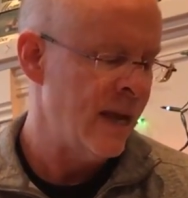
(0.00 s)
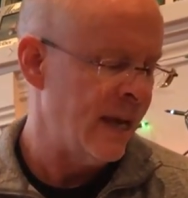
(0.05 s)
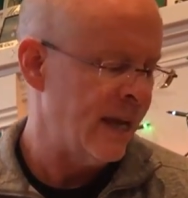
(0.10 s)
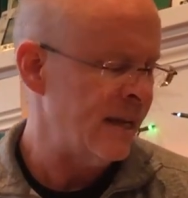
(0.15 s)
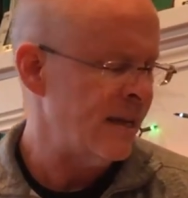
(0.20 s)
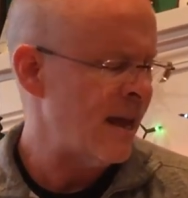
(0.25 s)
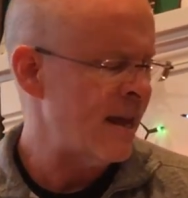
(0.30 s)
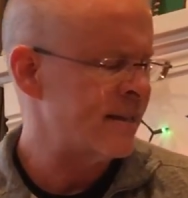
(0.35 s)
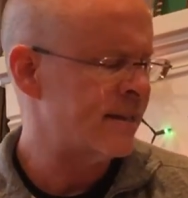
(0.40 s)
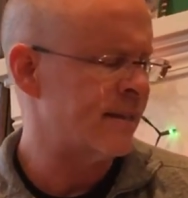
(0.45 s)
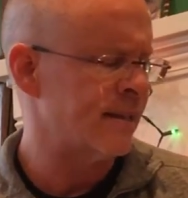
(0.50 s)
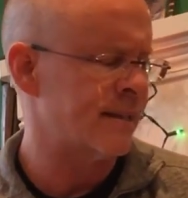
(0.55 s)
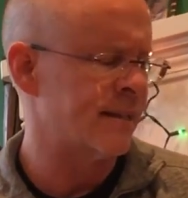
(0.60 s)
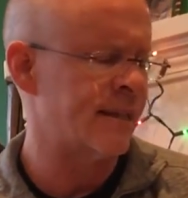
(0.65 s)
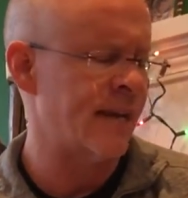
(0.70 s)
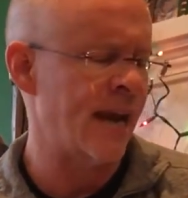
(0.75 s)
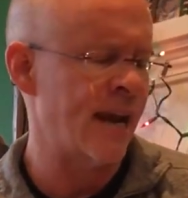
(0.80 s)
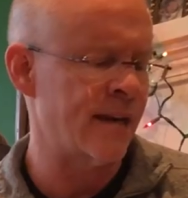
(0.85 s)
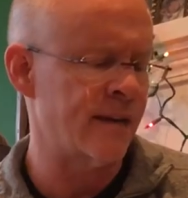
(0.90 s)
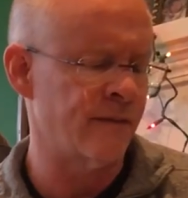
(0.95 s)
He likes to
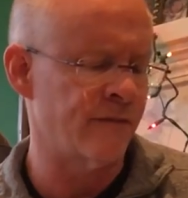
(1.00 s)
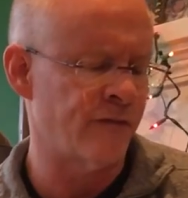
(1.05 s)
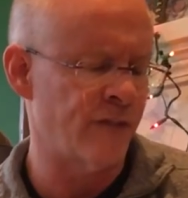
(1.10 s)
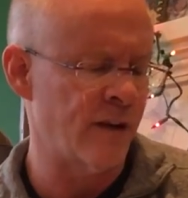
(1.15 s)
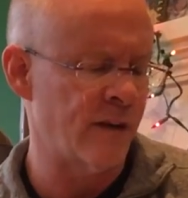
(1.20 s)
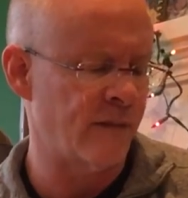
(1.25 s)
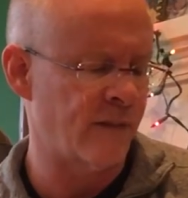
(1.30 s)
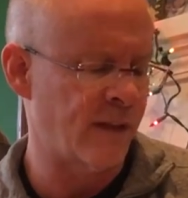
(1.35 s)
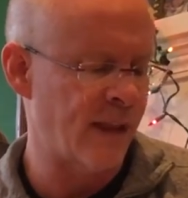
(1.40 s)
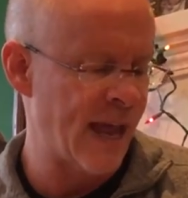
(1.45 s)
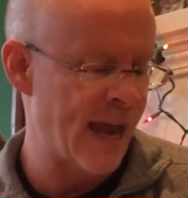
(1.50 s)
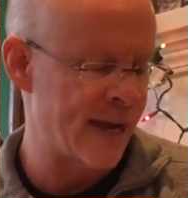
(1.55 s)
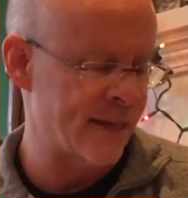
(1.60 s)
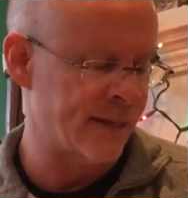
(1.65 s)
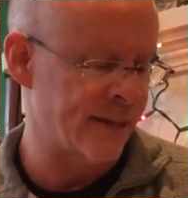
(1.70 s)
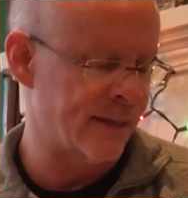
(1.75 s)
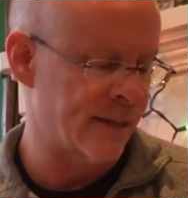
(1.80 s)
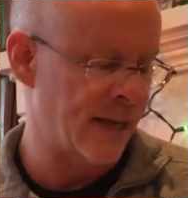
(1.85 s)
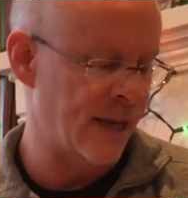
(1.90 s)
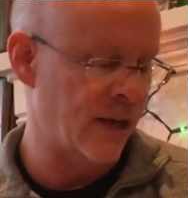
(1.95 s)
stand in front of class
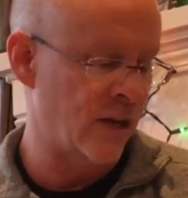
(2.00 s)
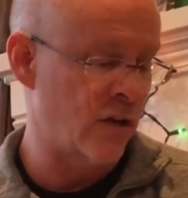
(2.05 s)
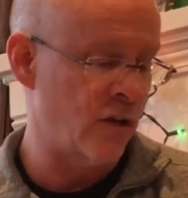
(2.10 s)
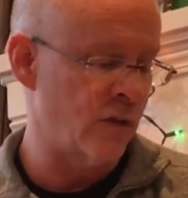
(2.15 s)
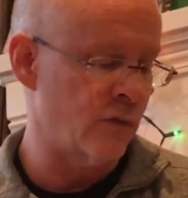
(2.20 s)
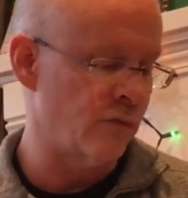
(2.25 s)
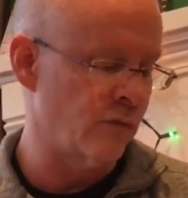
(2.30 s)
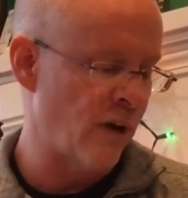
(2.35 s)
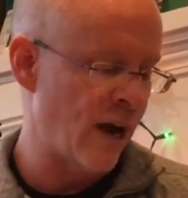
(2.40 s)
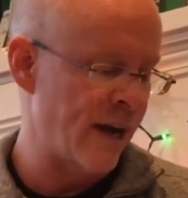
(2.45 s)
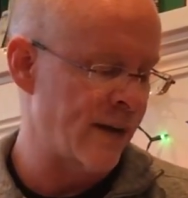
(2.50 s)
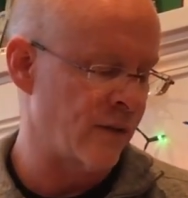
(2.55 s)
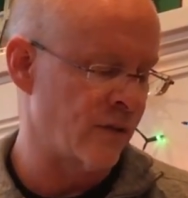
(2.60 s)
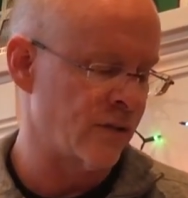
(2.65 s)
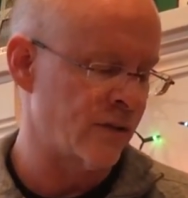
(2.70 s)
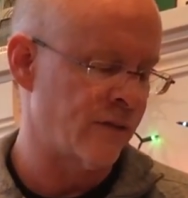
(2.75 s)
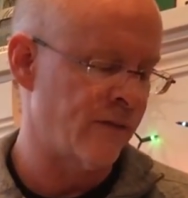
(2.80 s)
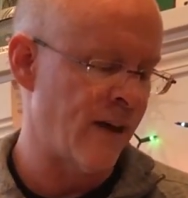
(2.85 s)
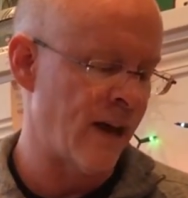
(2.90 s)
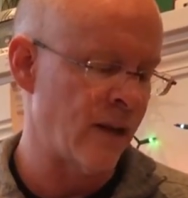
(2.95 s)
and say good
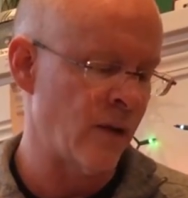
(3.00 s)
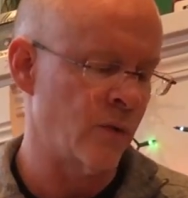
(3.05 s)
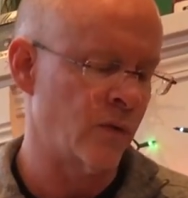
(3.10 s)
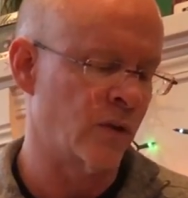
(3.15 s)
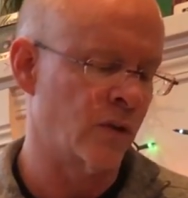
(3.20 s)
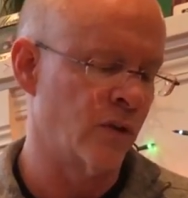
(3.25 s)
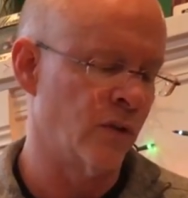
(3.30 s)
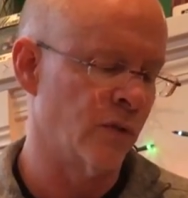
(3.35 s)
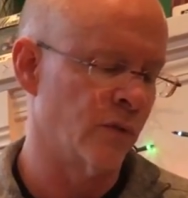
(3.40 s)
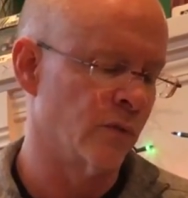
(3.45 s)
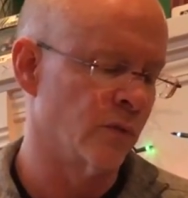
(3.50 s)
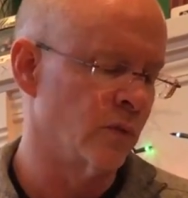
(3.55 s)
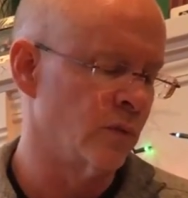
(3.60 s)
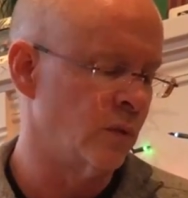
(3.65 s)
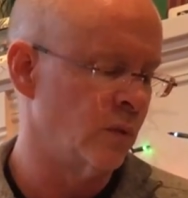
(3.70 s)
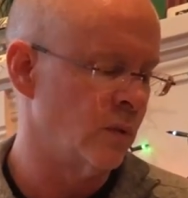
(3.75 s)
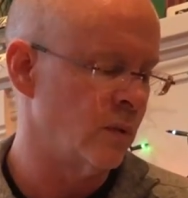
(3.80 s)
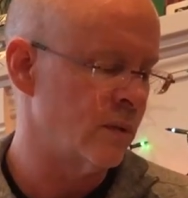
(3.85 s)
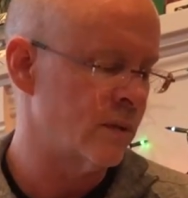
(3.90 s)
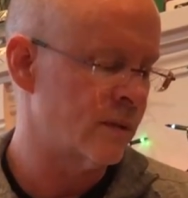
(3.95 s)
writers follow good
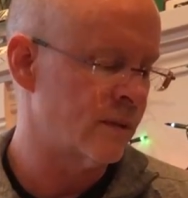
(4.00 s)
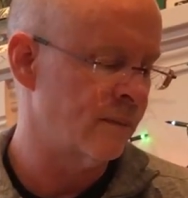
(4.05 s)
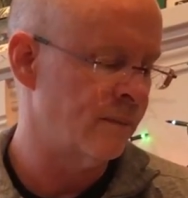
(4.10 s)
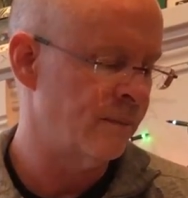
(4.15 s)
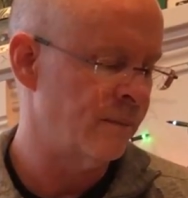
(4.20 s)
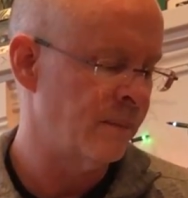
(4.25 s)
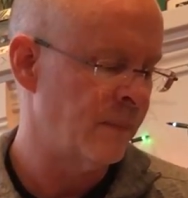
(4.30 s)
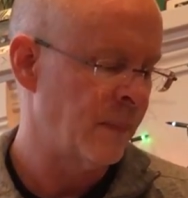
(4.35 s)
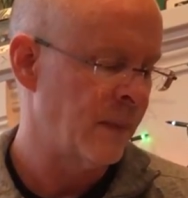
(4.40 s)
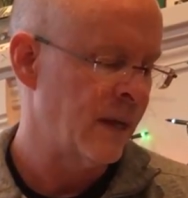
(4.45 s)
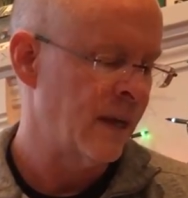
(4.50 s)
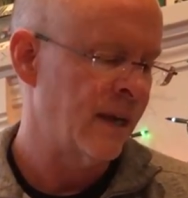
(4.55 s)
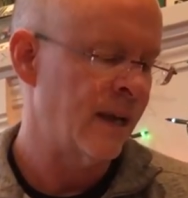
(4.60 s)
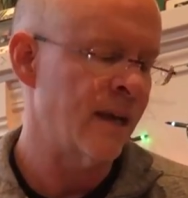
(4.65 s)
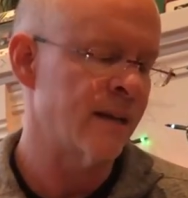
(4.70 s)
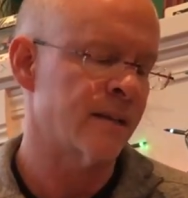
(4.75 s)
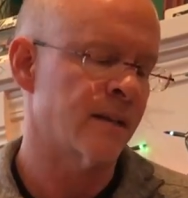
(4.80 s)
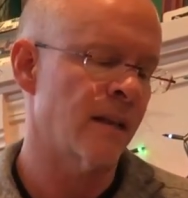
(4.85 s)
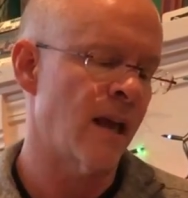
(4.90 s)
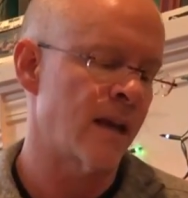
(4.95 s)
rules. He
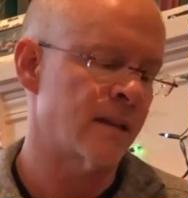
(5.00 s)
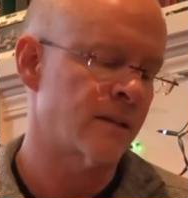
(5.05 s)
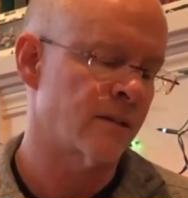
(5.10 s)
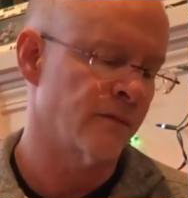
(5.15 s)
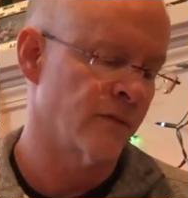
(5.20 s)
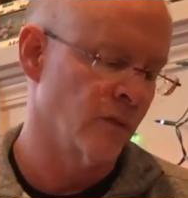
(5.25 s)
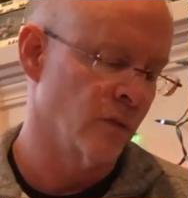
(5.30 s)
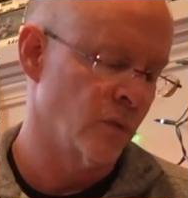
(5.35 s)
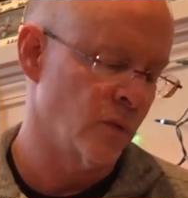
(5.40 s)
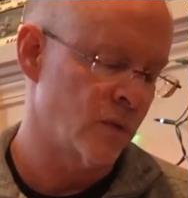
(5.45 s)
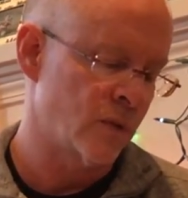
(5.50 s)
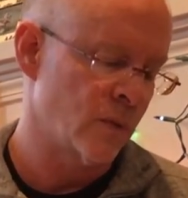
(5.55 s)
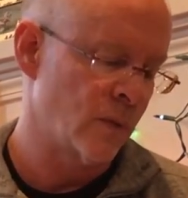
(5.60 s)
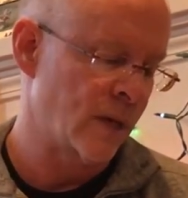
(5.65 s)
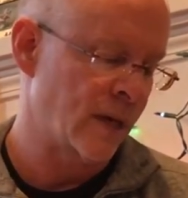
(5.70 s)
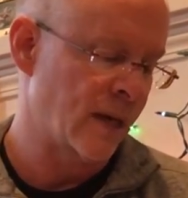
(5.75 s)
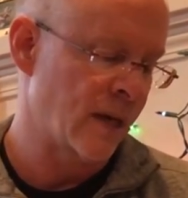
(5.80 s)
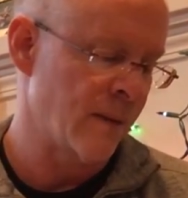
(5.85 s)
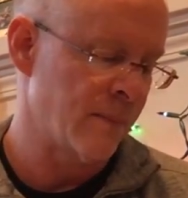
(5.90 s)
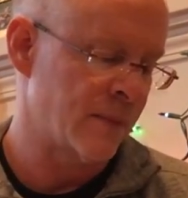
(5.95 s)
has lots of rules when
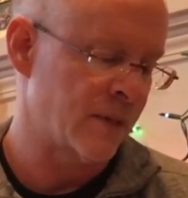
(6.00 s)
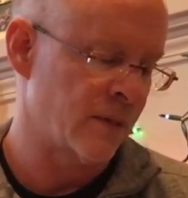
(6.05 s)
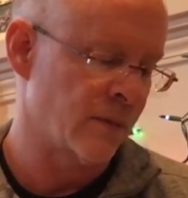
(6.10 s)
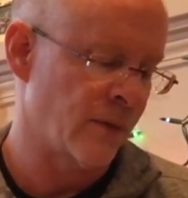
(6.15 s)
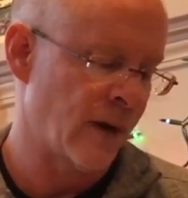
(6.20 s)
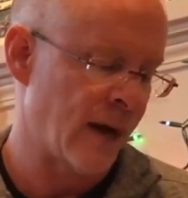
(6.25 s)
it comes to